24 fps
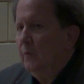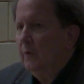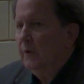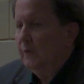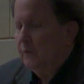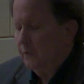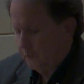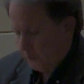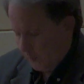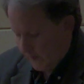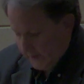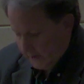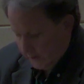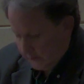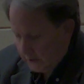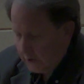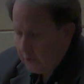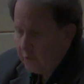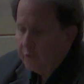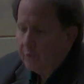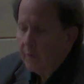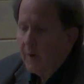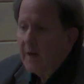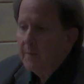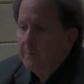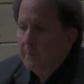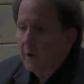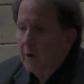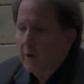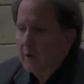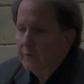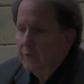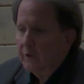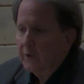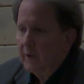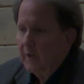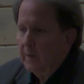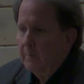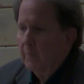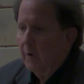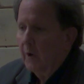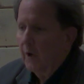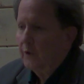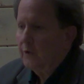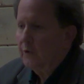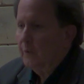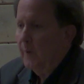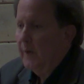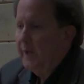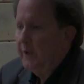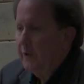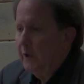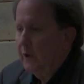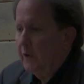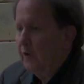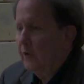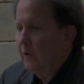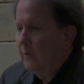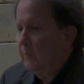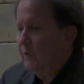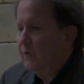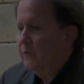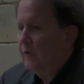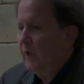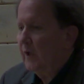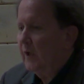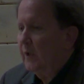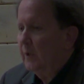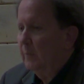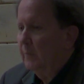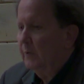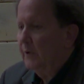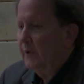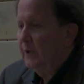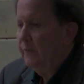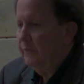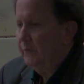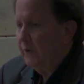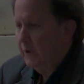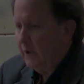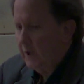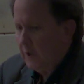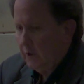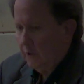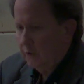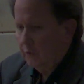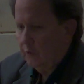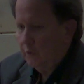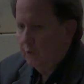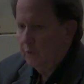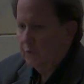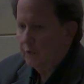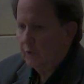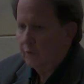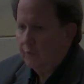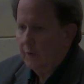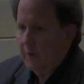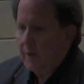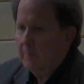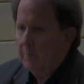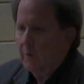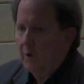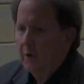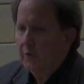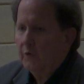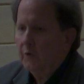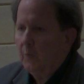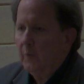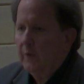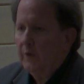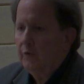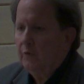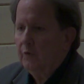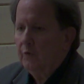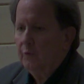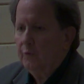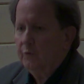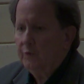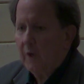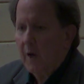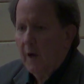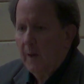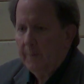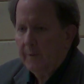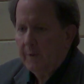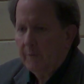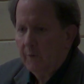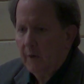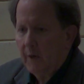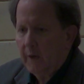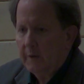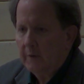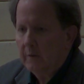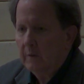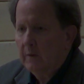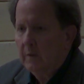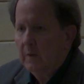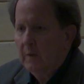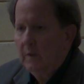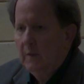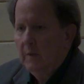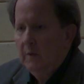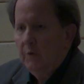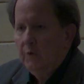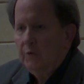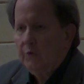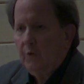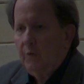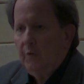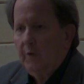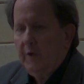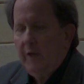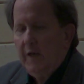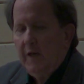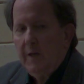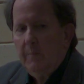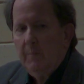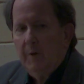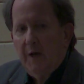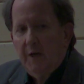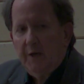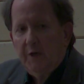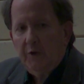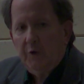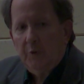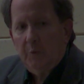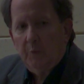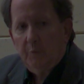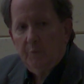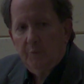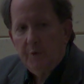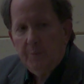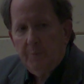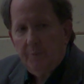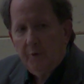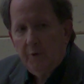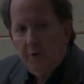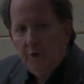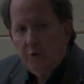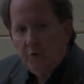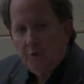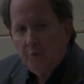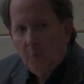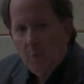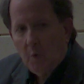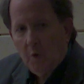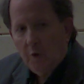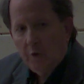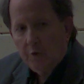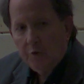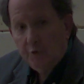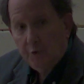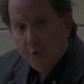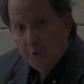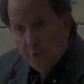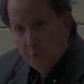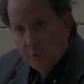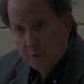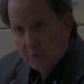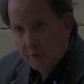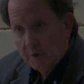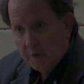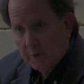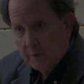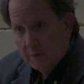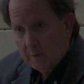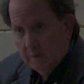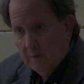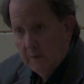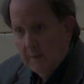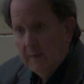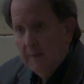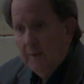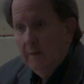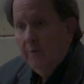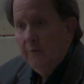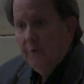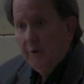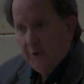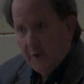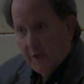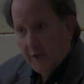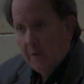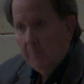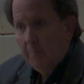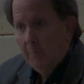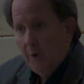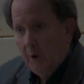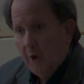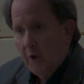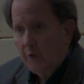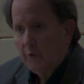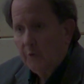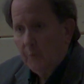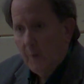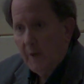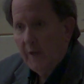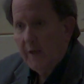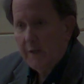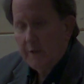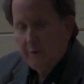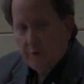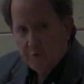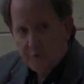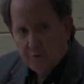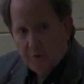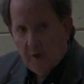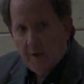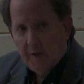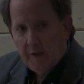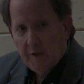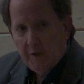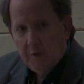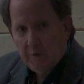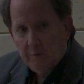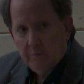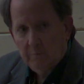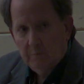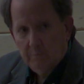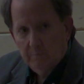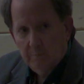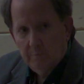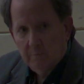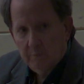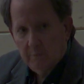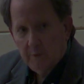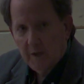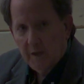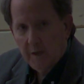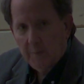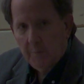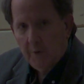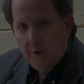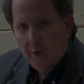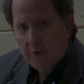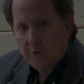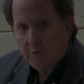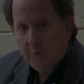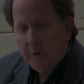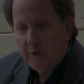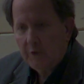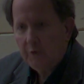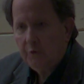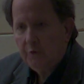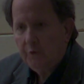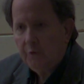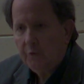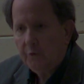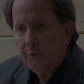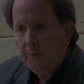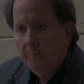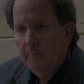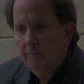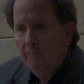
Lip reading: Twain did trademark the name Mark Twain under the mistaken belief that he could use a trademark the way you'd use copyright, so that anybody that would reprint his works using the name Mark Twain, assigning the name Mark Twain to them,